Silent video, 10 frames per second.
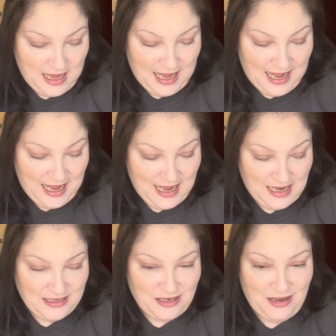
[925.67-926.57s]

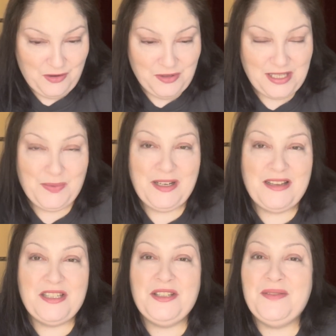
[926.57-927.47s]
And I also would
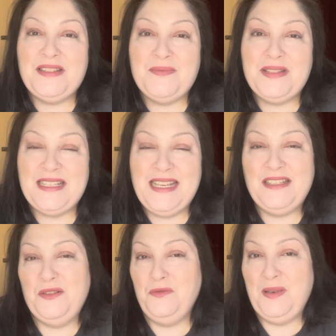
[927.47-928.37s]
like to do some
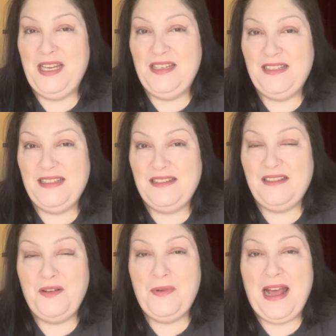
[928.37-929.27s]
seasonal pieces.
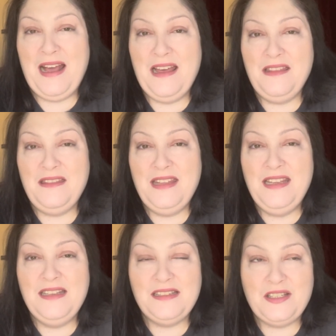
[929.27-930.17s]
So at
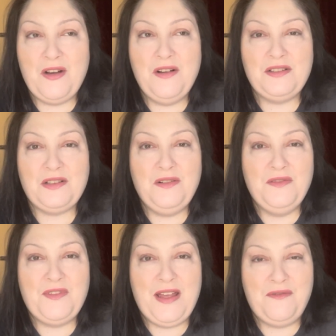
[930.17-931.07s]
the start
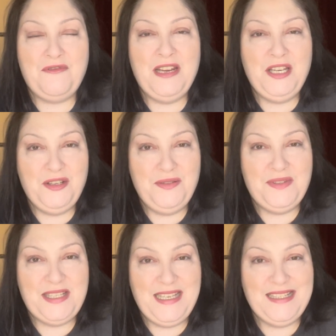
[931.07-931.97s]
of every new
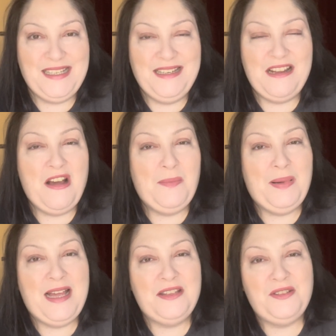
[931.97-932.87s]
season, I
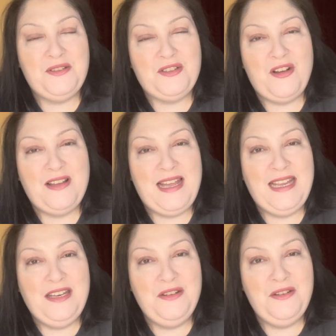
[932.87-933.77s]
plan to start
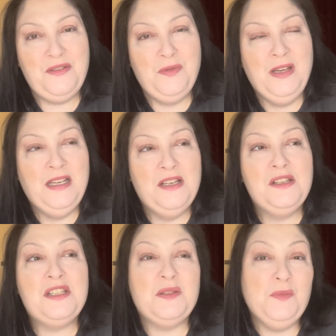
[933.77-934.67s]
a new
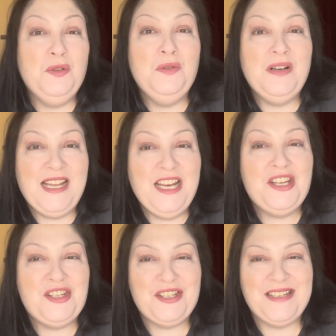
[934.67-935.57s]

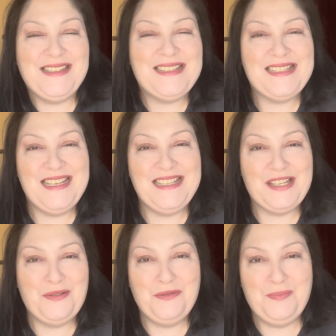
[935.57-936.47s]
smallish
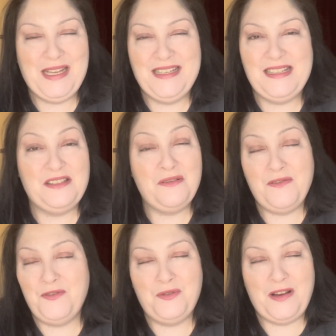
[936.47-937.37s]
seasonal piece. It's
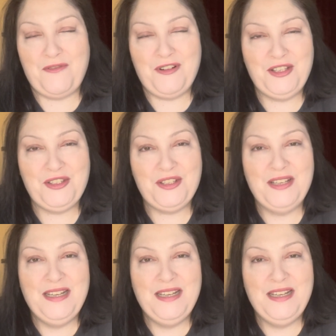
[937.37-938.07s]
not full coverage.